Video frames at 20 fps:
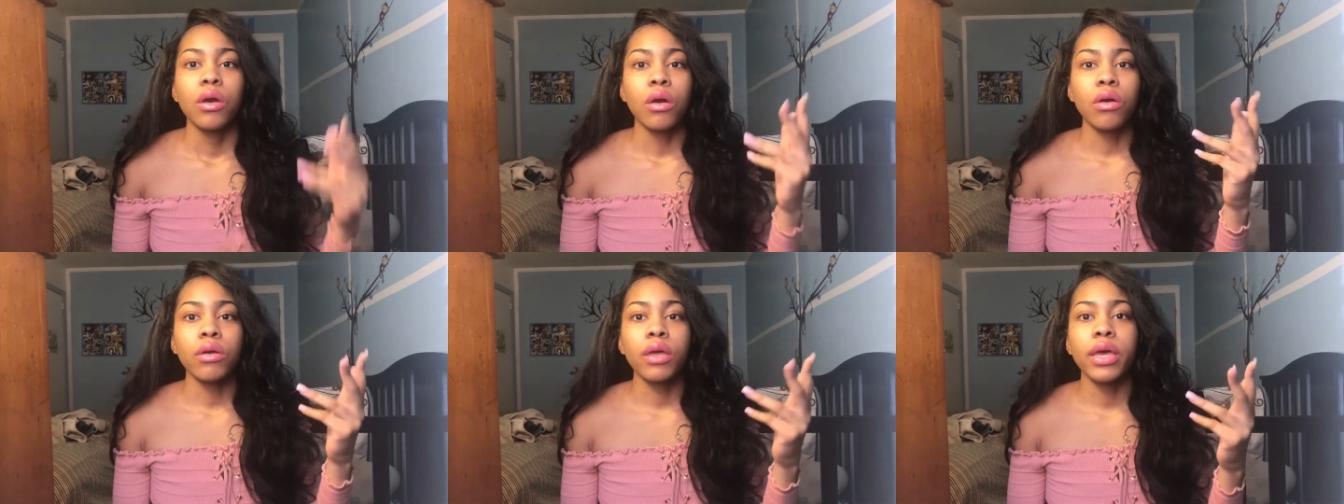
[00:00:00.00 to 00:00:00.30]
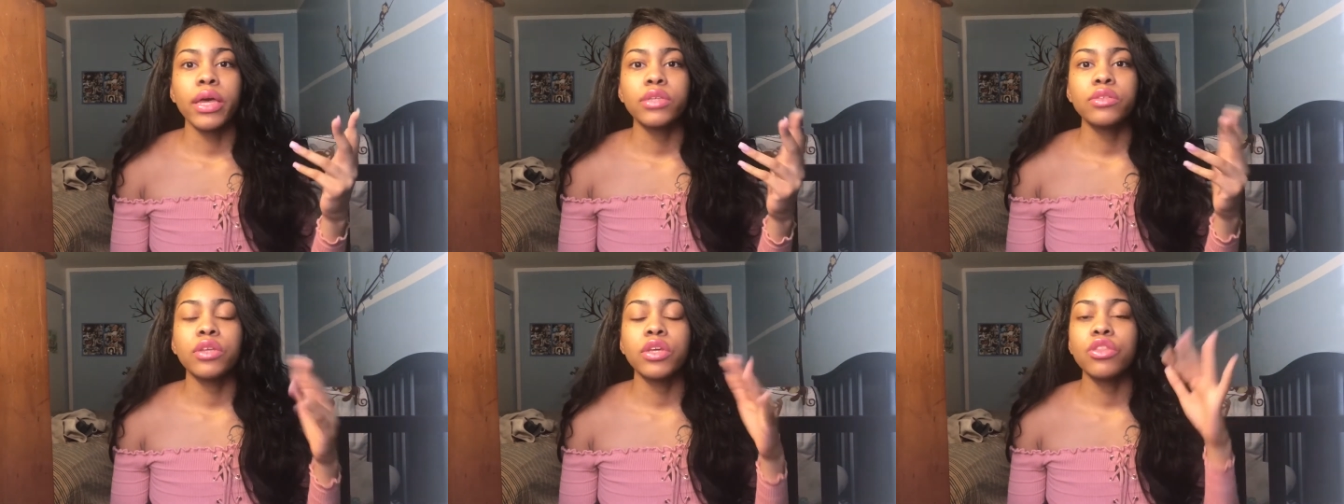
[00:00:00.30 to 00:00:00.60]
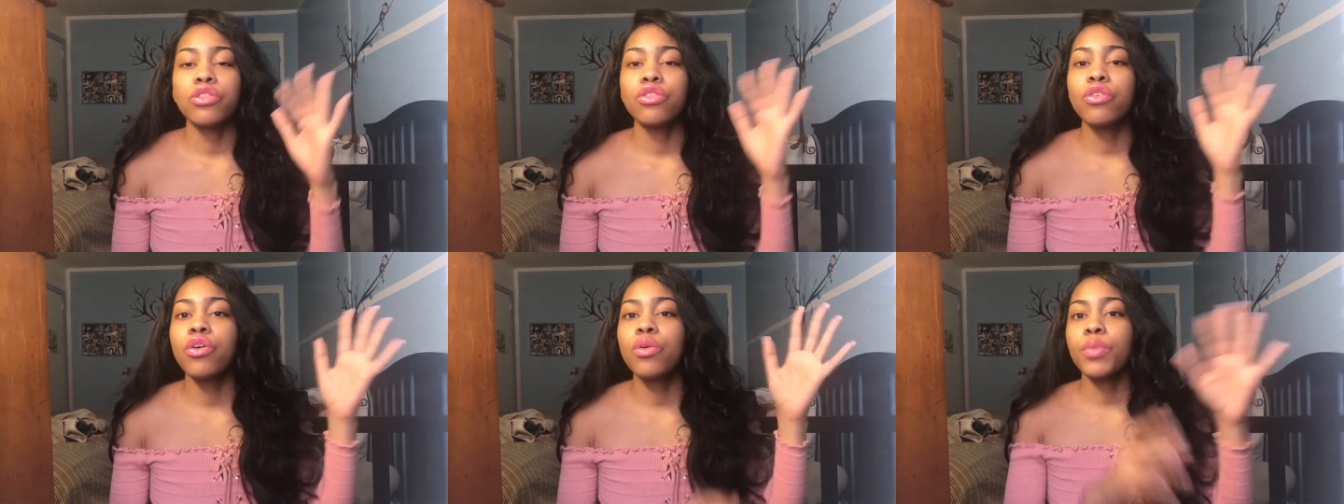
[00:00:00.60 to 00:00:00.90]
okay, so they
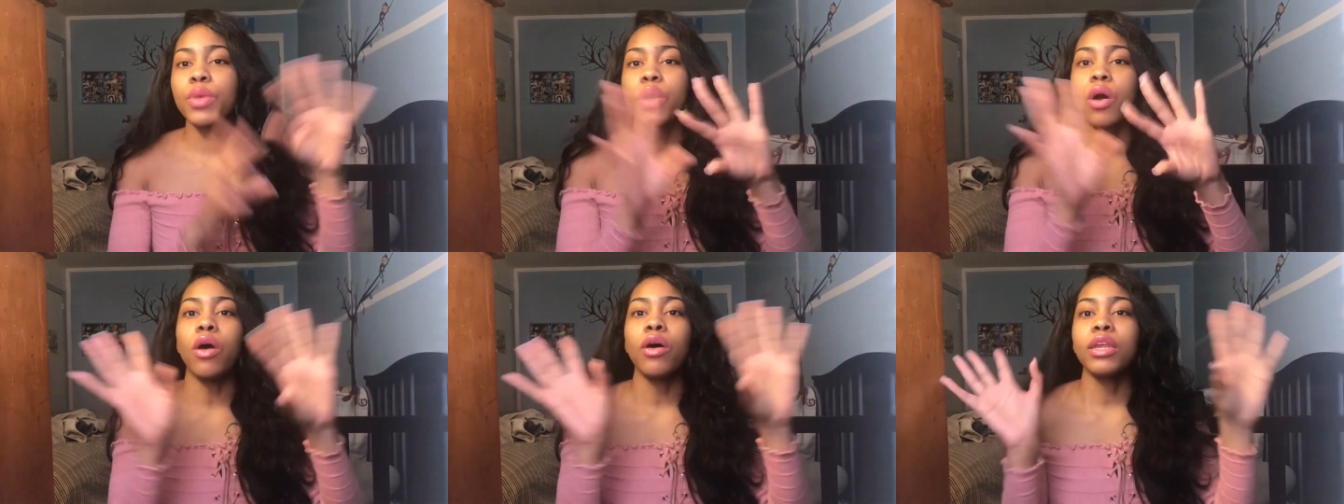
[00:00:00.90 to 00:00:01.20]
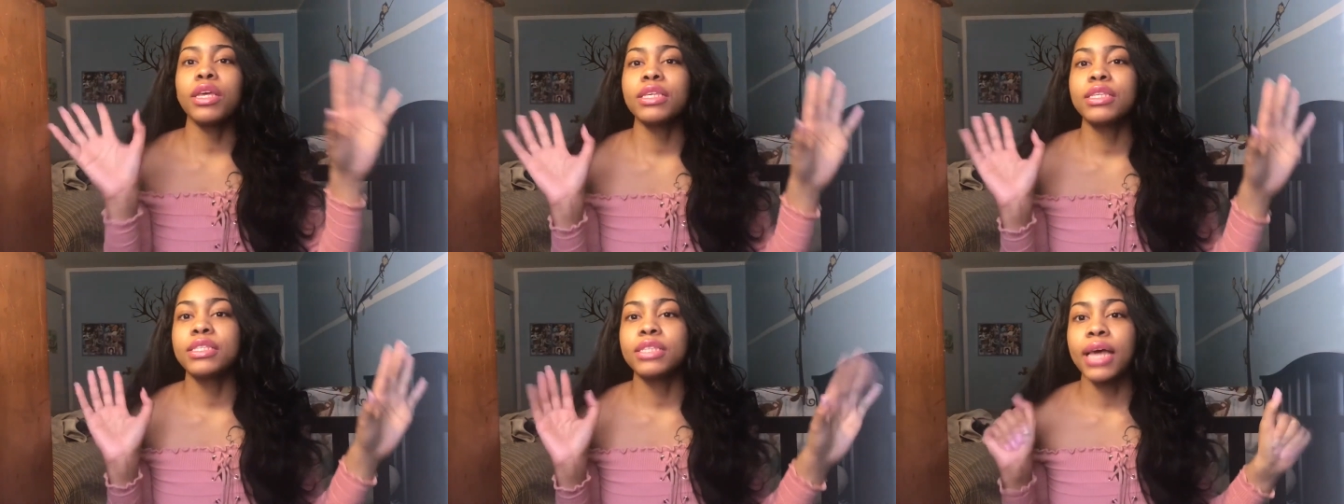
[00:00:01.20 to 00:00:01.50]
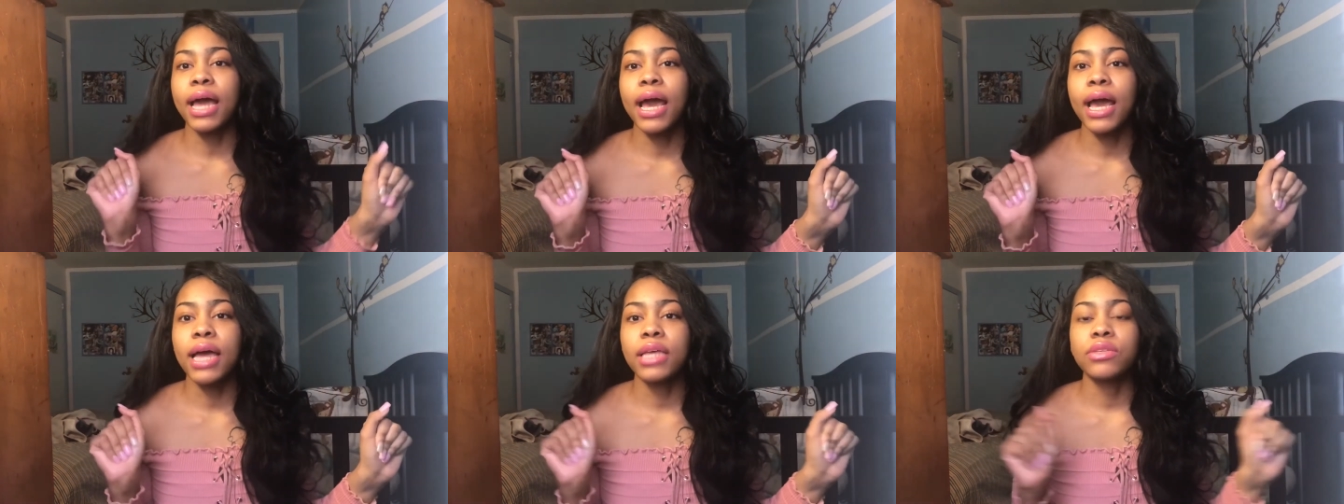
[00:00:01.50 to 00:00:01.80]
throwing me all these
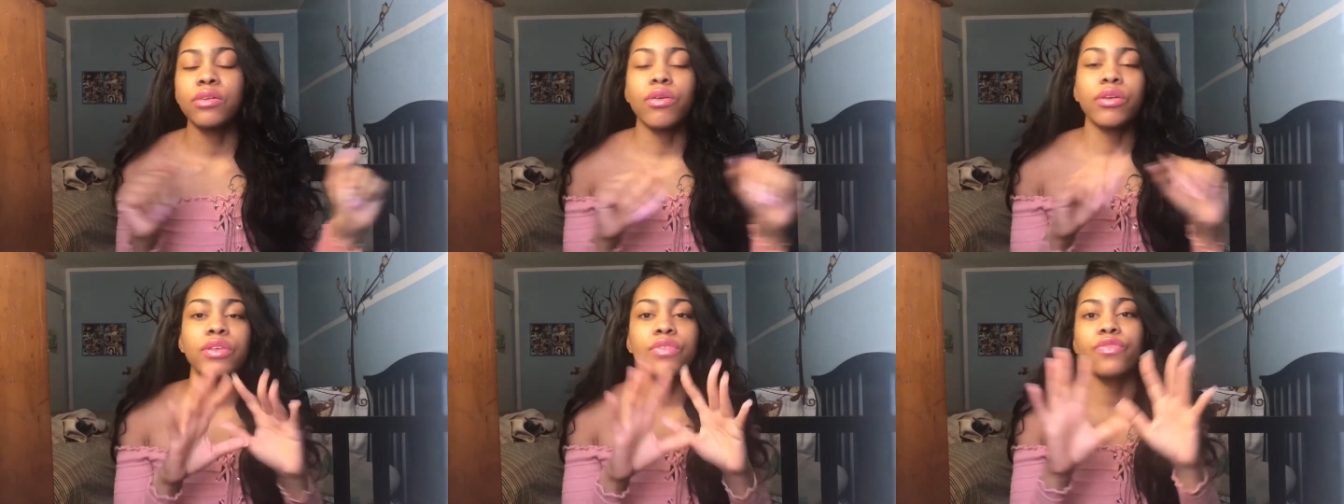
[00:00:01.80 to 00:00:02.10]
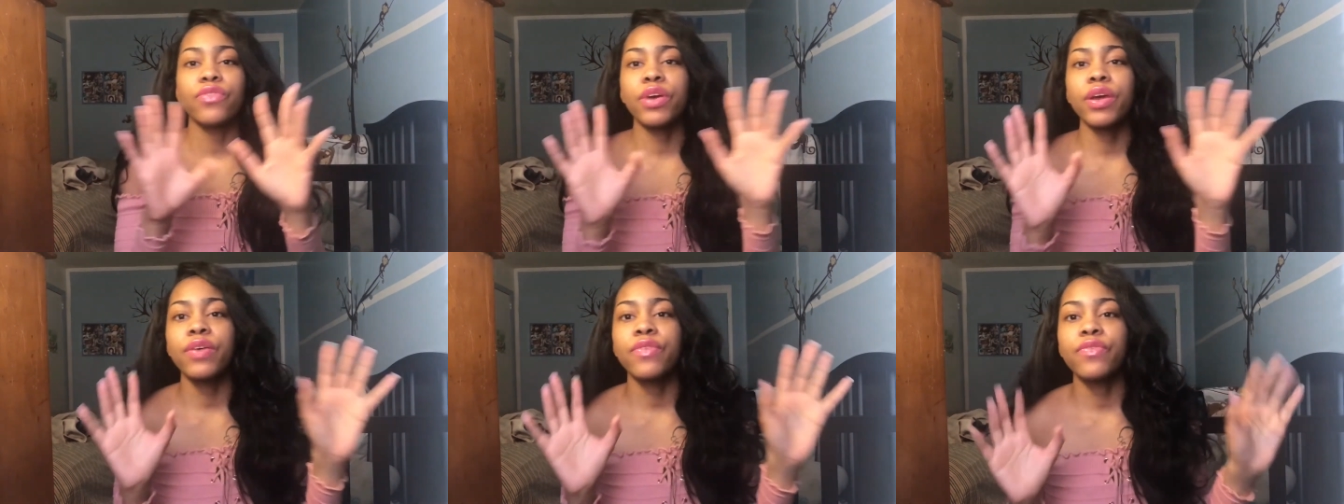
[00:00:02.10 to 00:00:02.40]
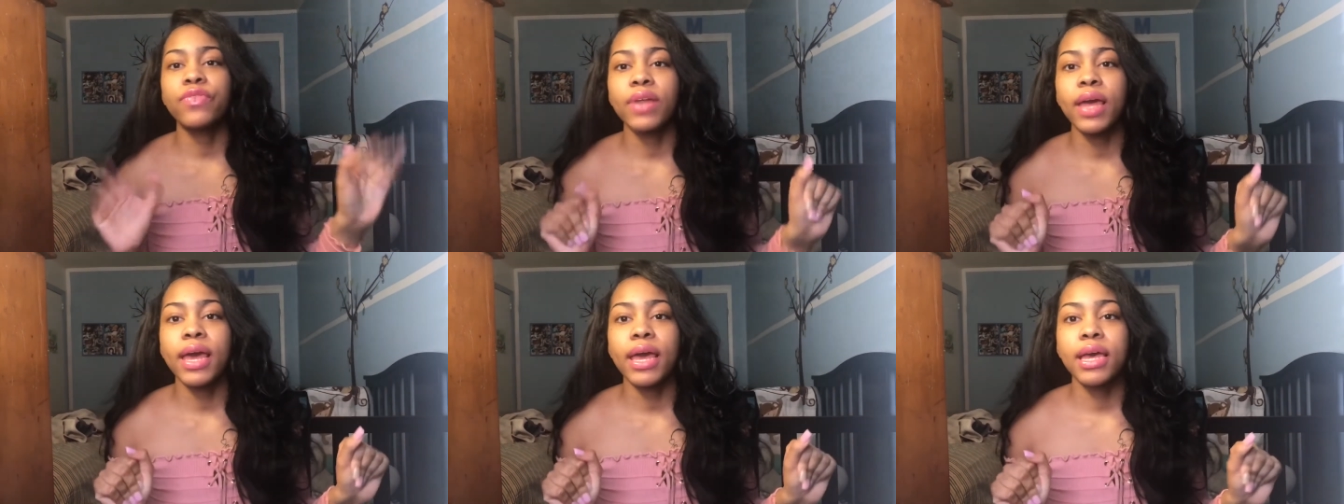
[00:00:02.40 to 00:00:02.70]
signs, all these red
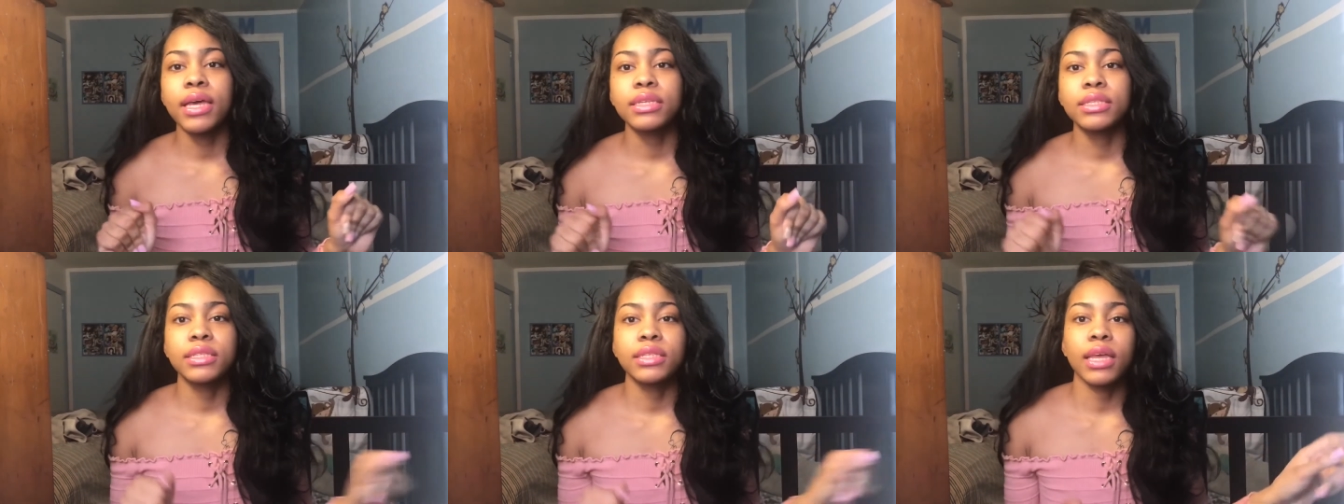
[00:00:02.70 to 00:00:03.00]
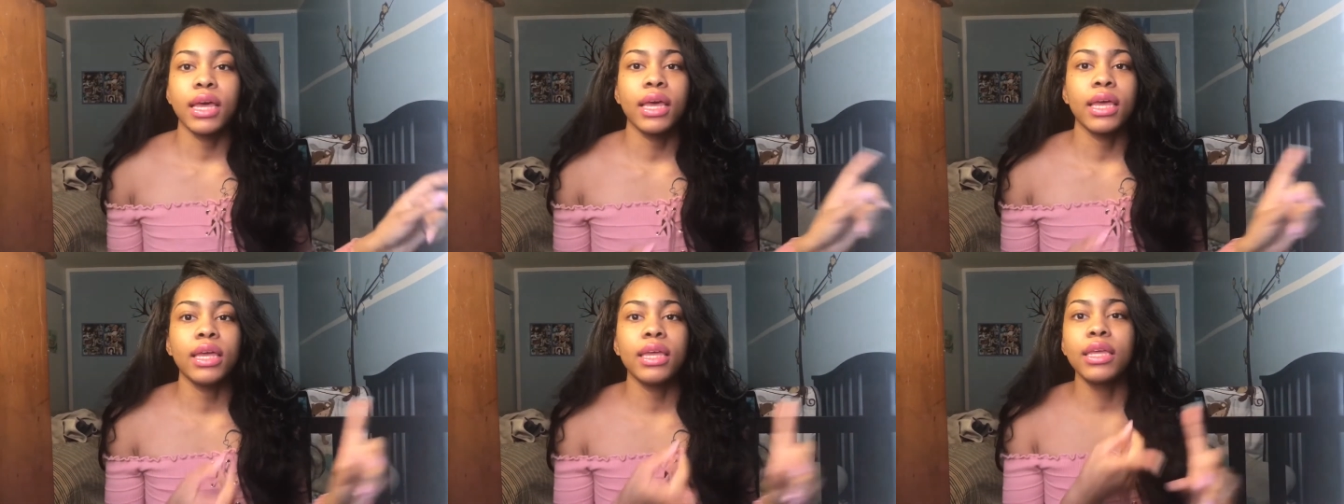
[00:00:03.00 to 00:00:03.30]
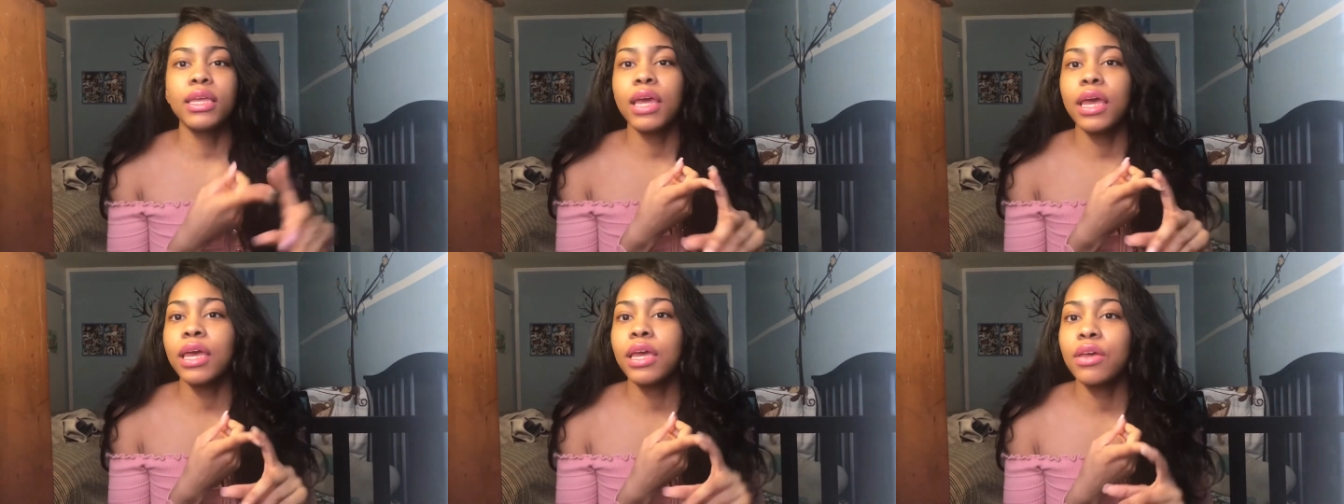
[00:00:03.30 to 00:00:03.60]
flags that
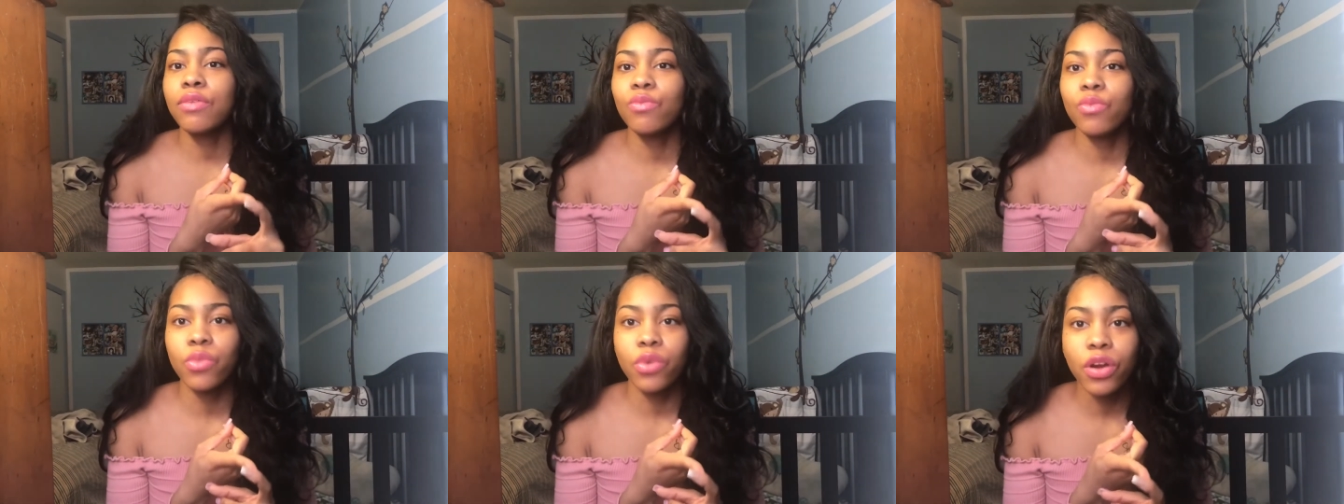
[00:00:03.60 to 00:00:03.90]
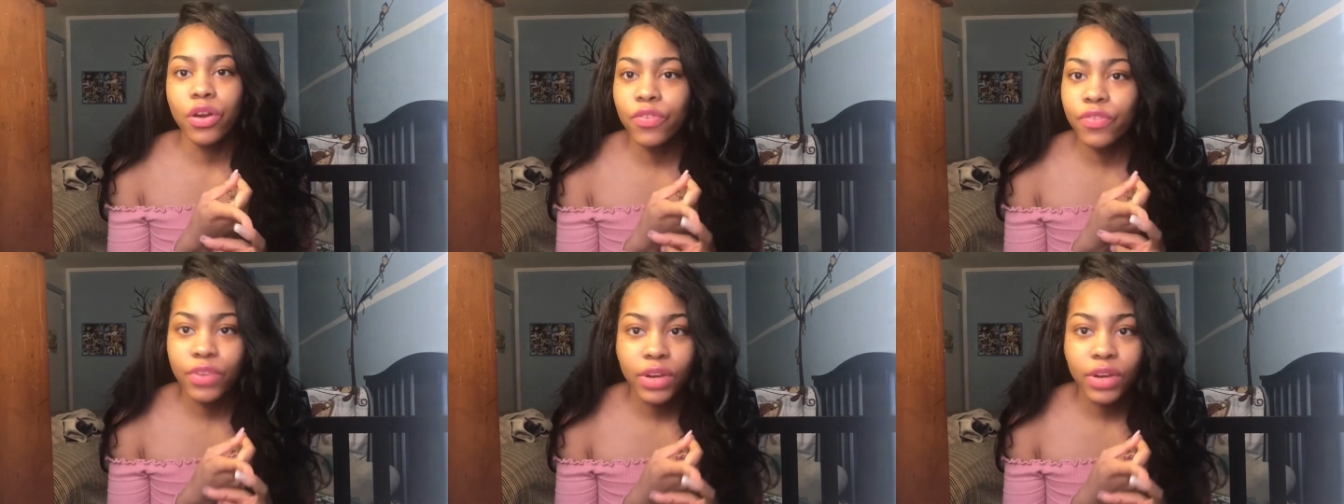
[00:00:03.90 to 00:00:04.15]
he ain't worth